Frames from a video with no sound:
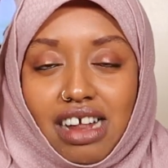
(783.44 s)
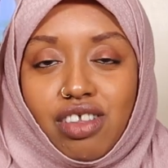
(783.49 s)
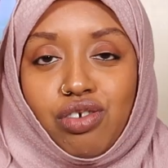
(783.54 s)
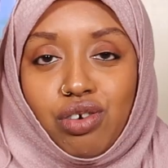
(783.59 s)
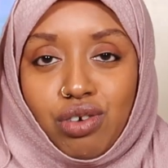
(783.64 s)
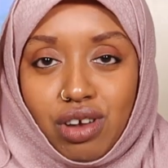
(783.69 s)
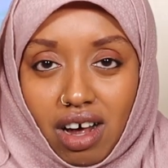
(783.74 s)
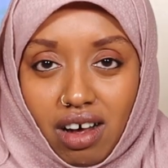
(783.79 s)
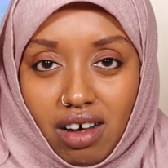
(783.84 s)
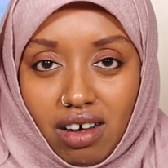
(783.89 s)
and
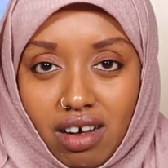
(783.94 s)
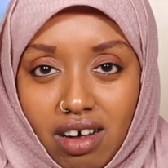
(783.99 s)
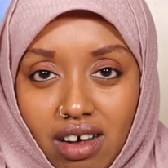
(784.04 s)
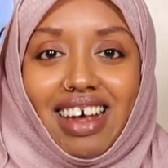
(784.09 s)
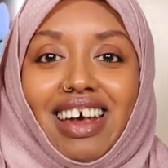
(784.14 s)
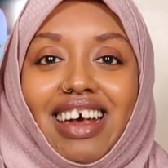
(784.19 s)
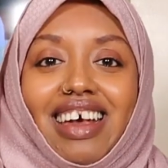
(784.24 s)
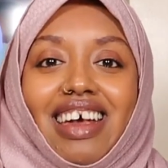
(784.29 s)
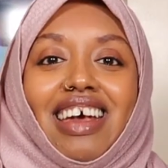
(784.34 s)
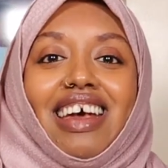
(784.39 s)
tuna
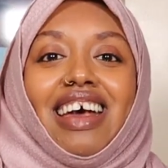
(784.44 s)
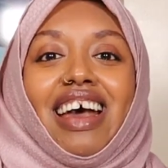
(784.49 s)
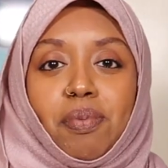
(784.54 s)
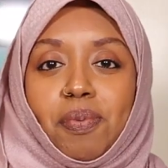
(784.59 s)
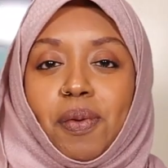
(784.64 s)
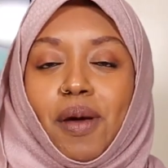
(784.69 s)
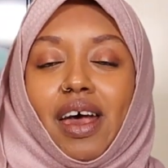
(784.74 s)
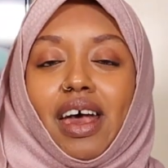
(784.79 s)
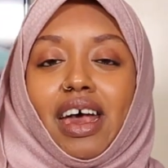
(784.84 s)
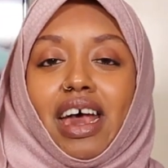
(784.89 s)

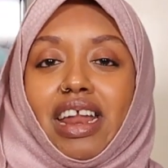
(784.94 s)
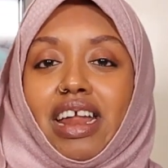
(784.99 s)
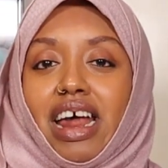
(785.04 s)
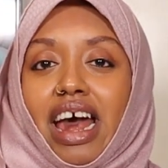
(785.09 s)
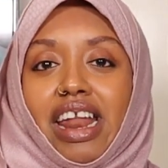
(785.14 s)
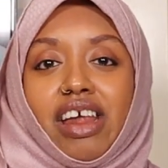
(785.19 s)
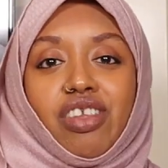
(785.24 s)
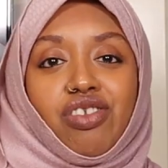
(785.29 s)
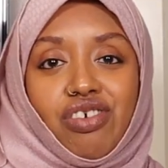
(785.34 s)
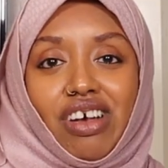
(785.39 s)

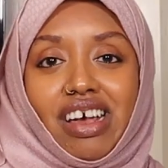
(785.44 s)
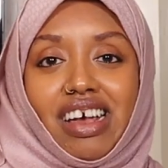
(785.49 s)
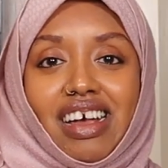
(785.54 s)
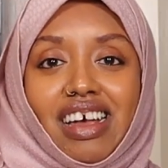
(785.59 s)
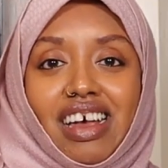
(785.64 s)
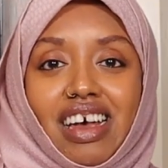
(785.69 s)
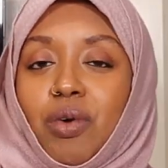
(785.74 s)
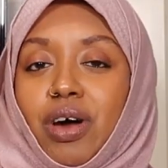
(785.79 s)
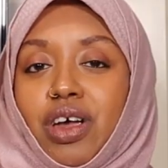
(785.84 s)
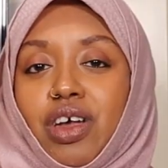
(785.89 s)
and a drink
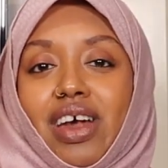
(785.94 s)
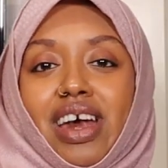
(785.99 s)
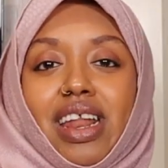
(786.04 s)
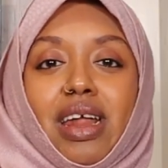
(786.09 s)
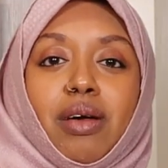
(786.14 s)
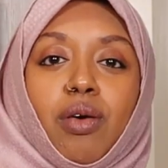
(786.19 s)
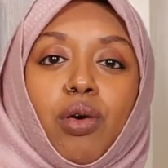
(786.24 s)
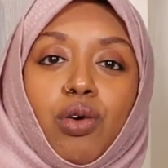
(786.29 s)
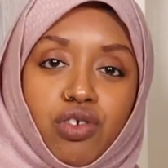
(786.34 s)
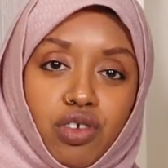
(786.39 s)
where you're
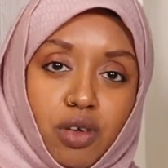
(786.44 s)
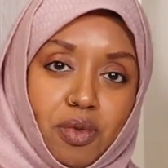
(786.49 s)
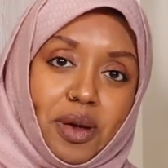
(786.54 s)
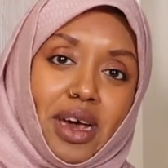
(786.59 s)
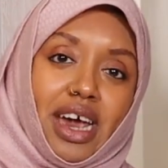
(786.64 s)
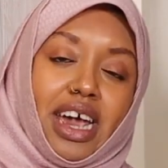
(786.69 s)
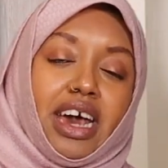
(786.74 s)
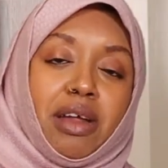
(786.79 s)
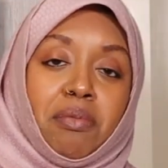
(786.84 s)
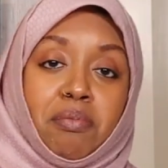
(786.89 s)
gonna also
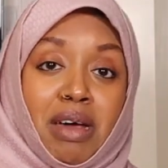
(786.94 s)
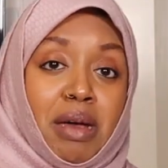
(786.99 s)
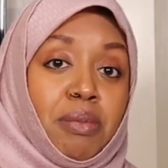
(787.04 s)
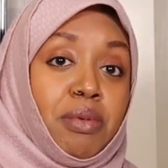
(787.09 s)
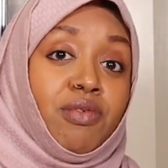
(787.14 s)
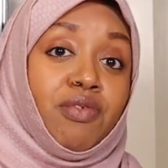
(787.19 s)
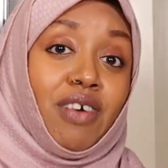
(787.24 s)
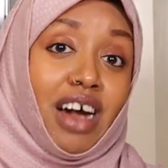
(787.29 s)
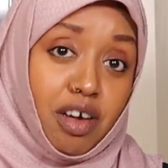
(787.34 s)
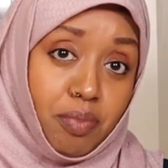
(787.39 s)
pay
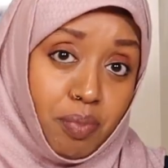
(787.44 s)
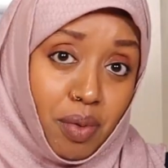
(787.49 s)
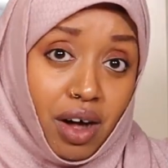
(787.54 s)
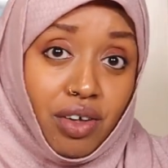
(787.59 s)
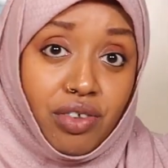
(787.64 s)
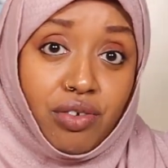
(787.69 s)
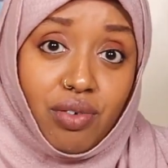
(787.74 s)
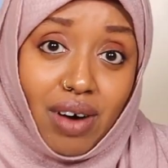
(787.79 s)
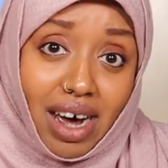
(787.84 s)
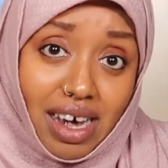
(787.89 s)
maybe
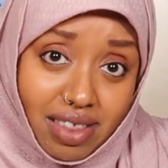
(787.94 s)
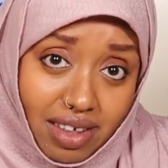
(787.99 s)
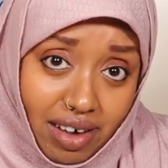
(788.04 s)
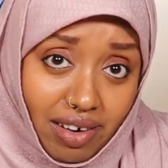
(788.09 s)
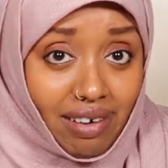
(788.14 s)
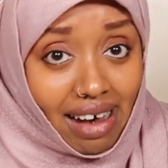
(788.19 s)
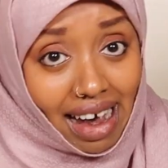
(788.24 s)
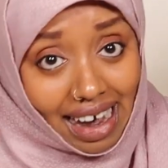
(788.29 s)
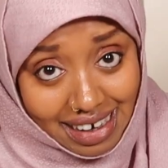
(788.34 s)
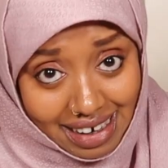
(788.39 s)
£5 right
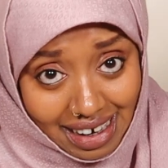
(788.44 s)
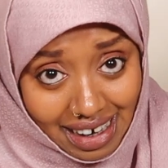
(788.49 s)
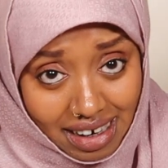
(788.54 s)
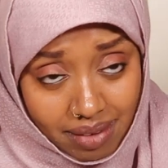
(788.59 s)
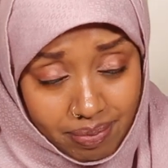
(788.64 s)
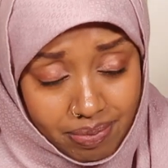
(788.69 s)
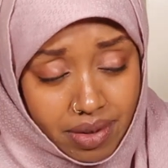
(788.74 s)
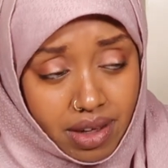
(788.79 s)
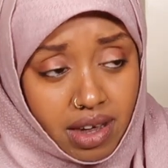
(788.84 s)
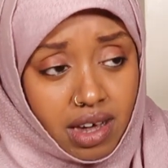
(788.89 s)
there
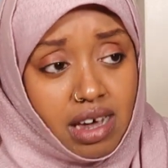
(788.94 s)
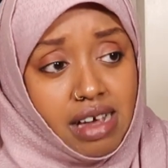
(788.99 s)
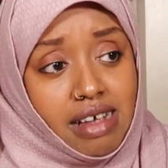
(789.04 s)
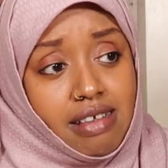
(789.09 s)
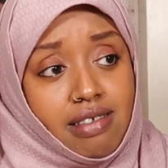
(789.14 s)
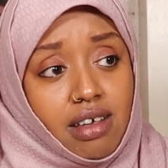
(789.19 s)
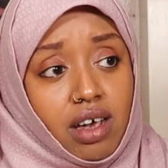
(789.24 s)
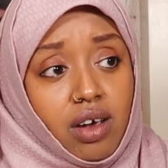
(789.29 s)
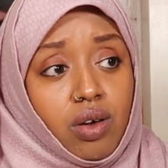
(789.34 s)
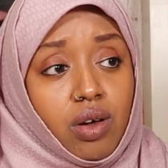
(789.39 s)
again.
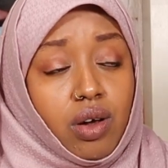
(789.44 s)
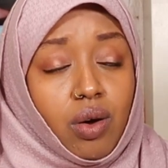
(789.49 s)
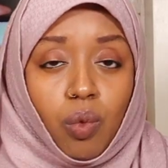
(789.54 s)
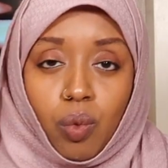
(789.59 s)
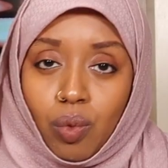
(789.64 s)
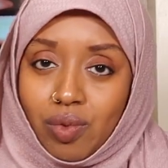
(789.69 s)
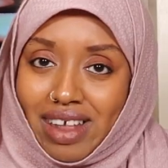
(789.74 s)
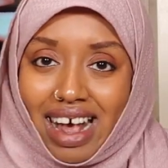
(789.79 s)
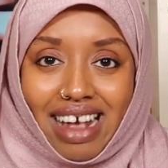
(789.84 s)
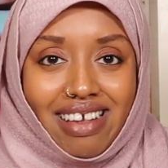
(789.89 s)
So
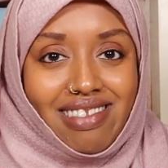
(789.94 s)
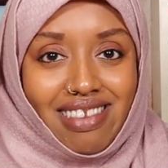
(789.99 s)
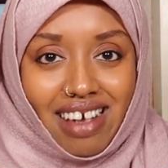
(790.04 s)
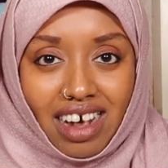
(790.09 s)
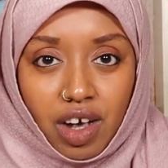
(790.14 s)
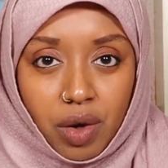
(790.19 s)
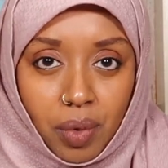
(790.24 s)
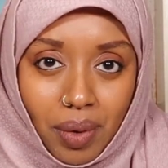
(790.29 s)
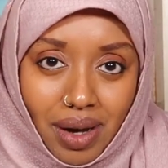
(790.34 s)
that's 10